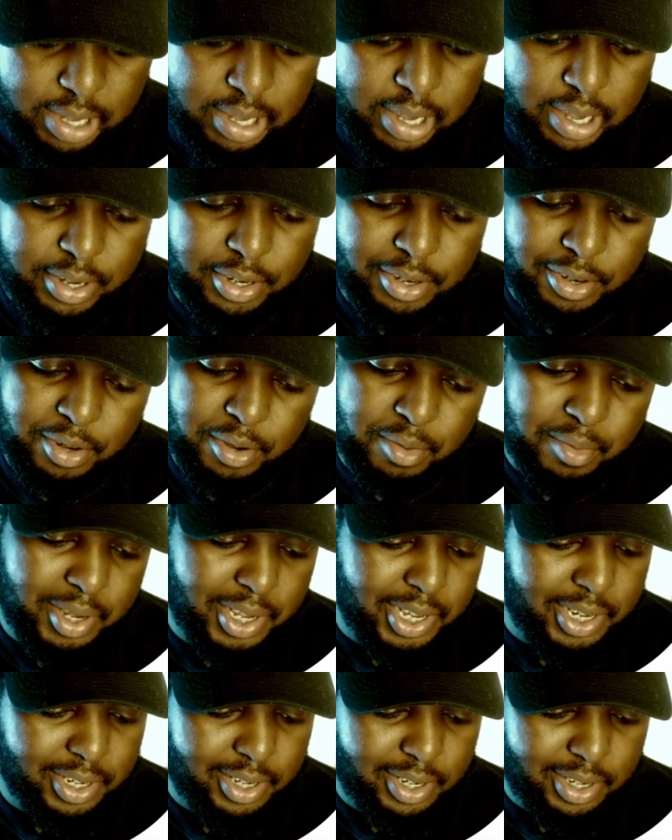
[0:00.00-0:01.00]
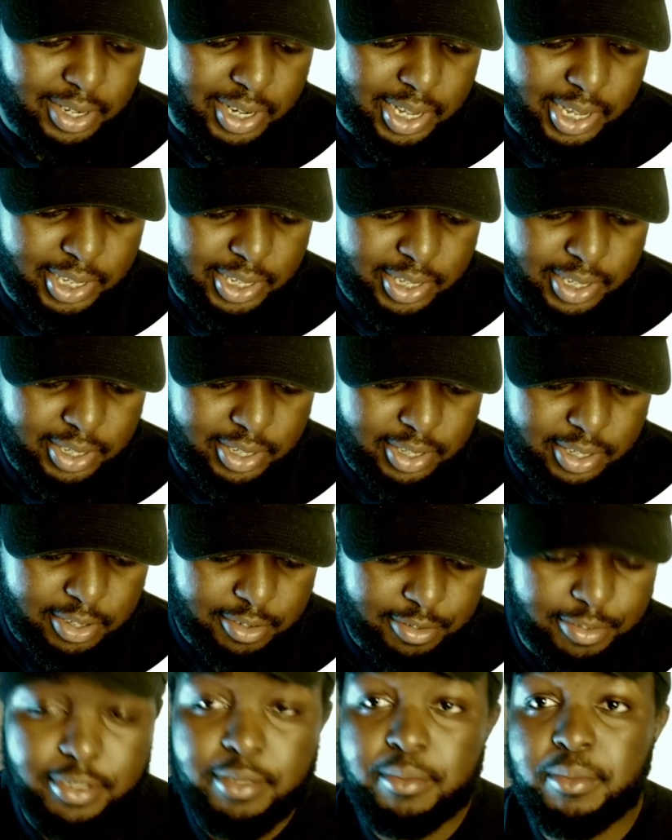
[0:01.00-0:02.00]
I don't know, man.
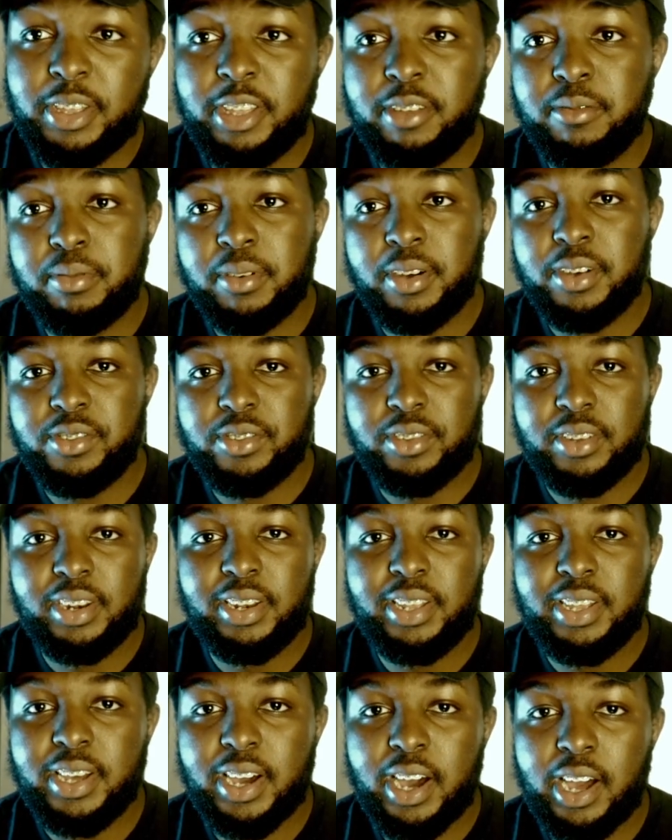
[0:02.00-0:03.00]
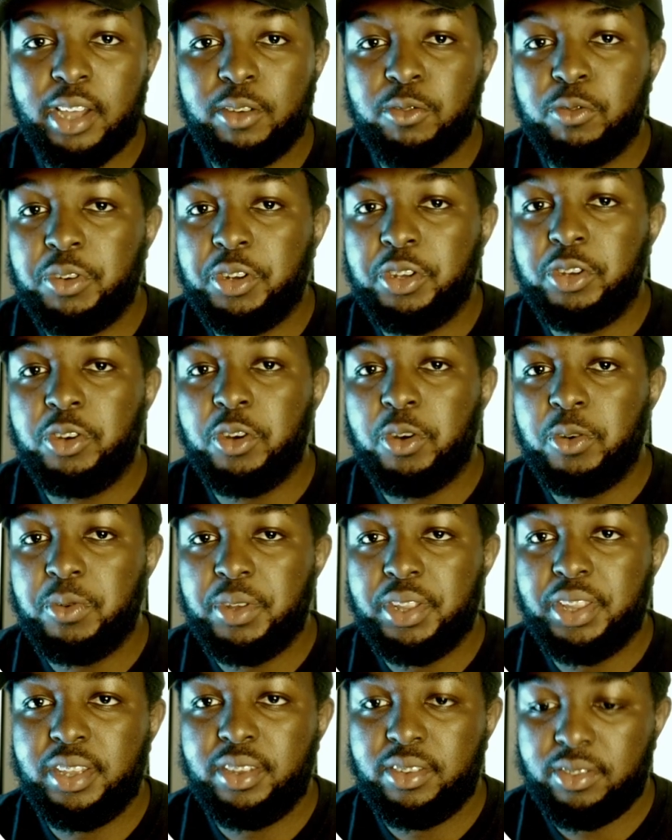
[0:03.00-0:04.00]
Like, for me personally, I wouldn't go
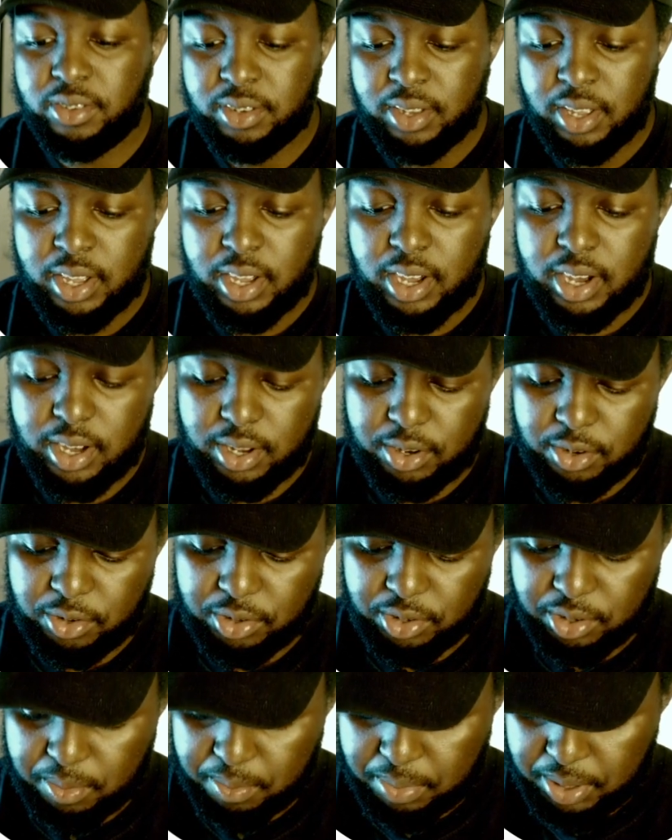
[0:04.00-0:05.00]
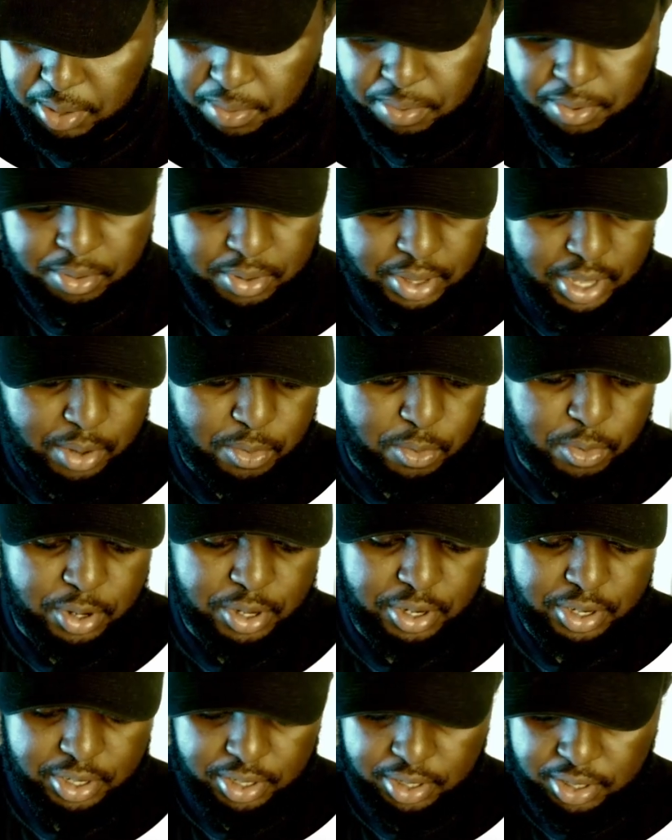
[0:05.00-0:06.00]
with this. I know some people, they
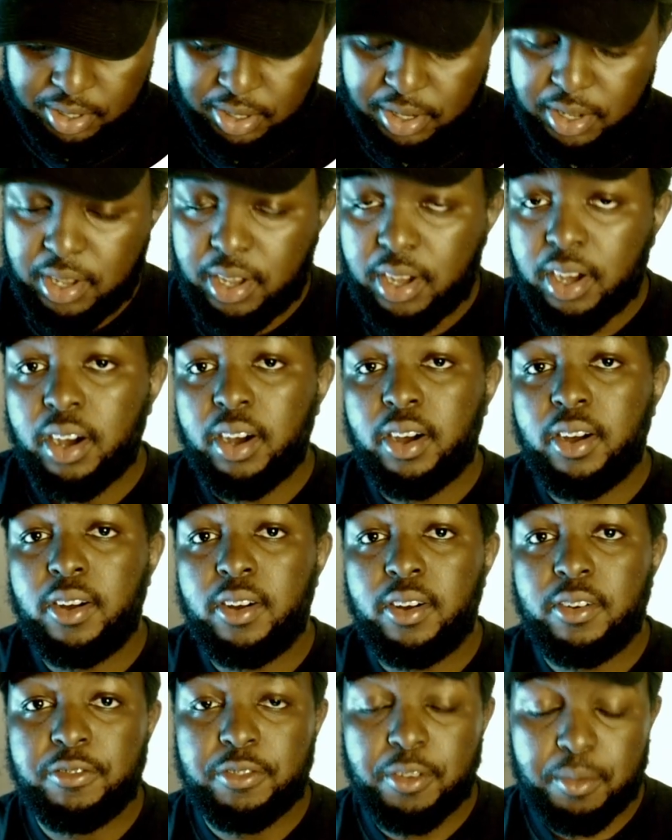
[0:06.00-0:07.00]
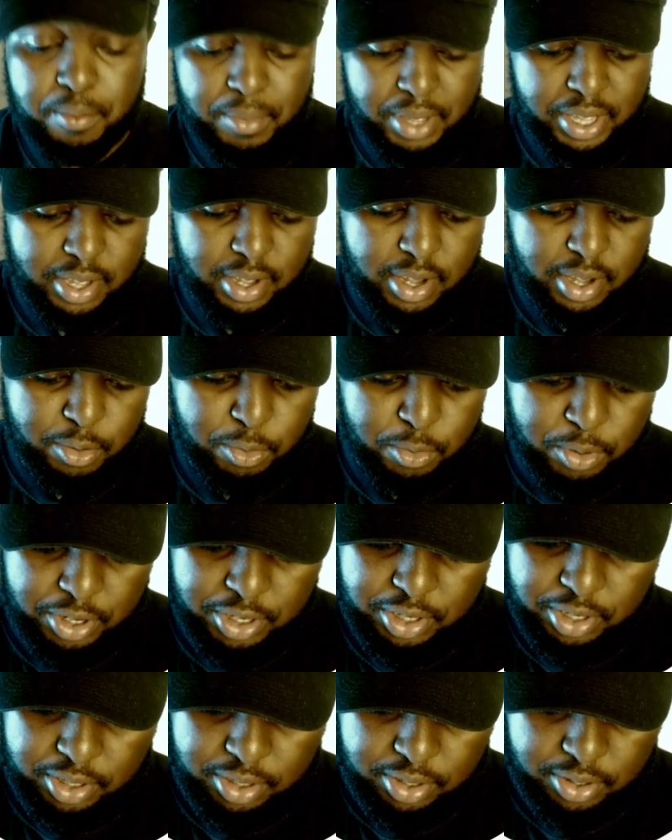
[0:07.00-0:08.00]
would. For me, I
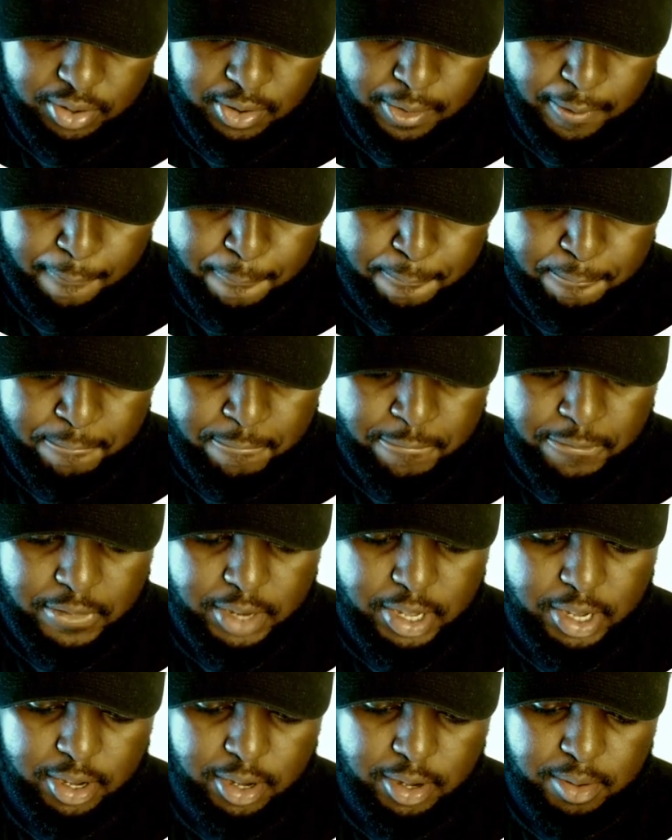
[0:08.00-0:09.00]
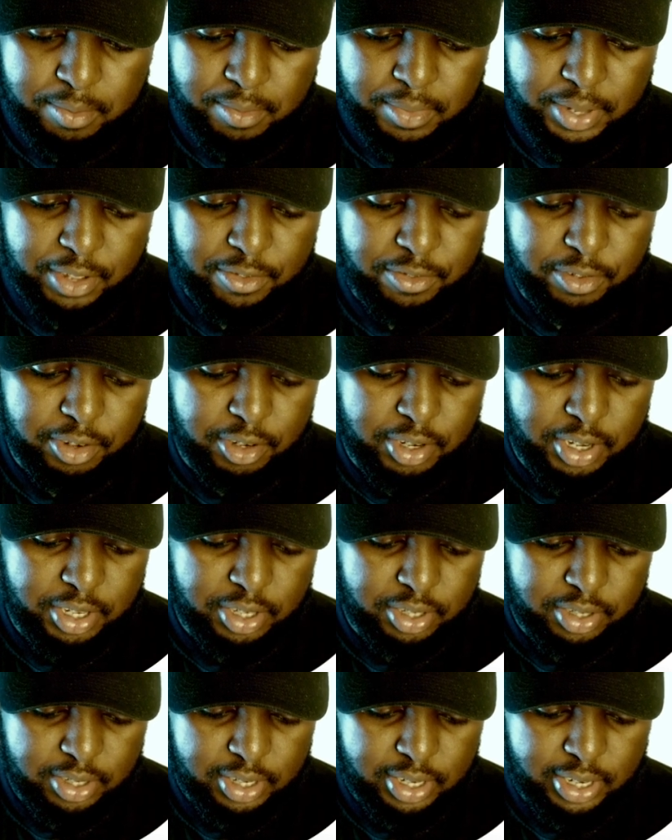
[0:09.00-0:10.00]
wouldn't. If you're
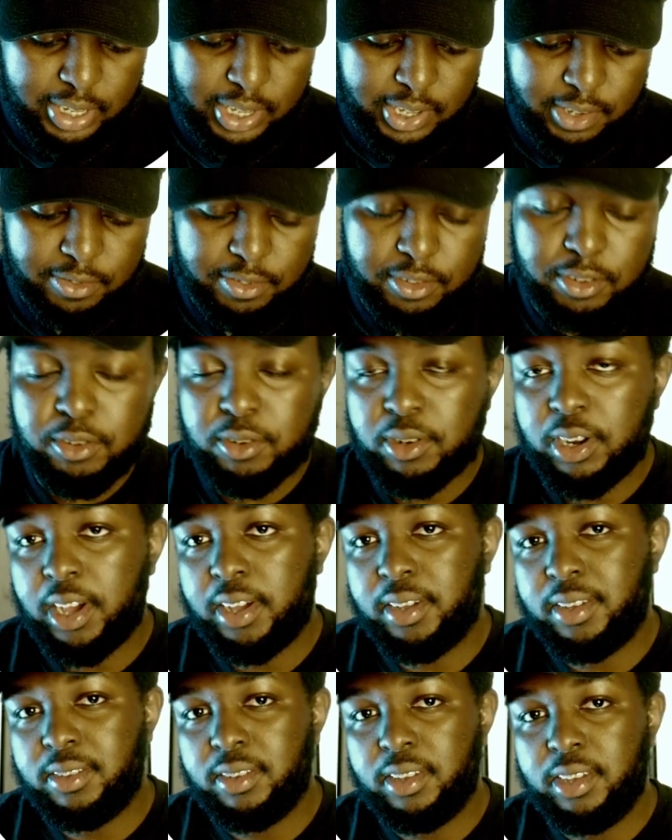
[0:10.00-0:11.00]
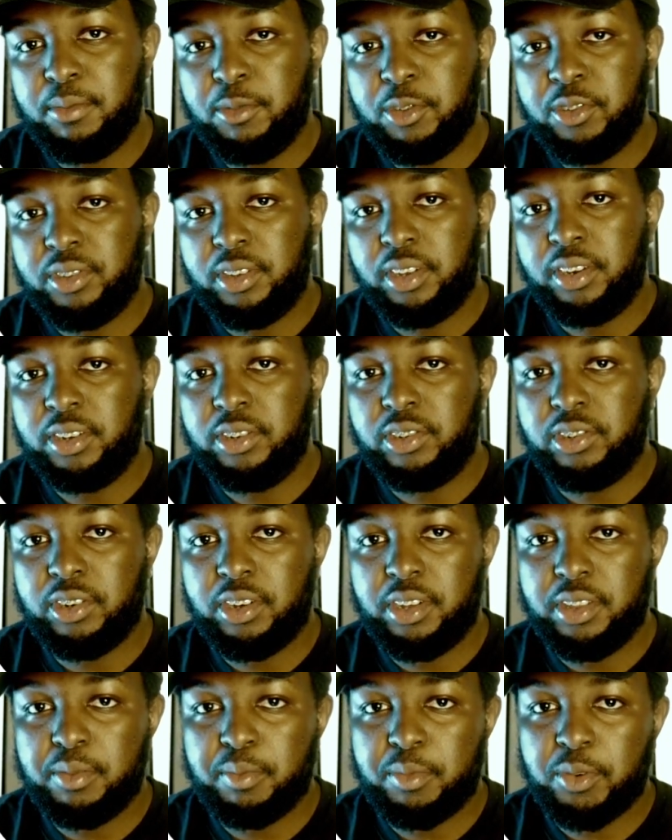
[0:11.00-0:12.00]
going to leave your like email signature
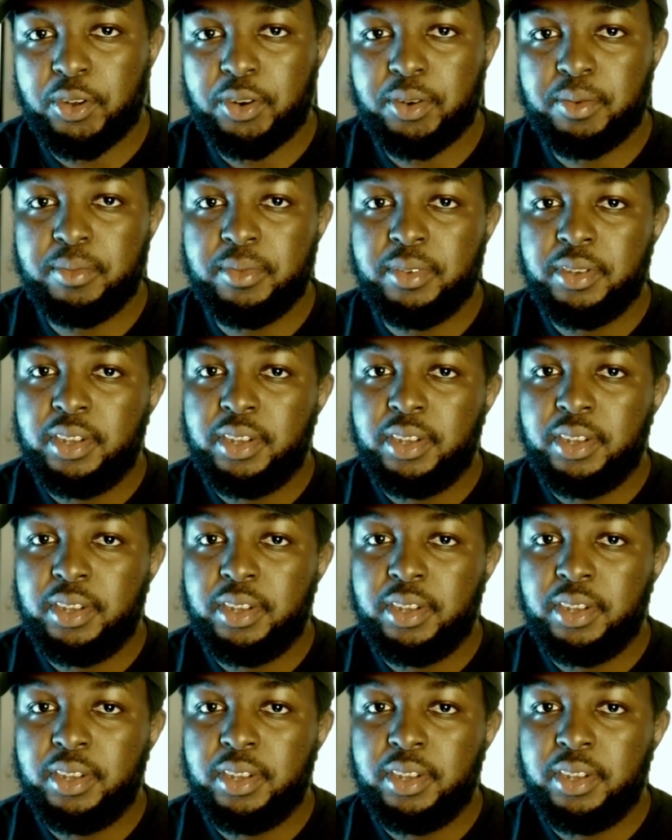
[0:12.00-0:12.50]
at the bottom,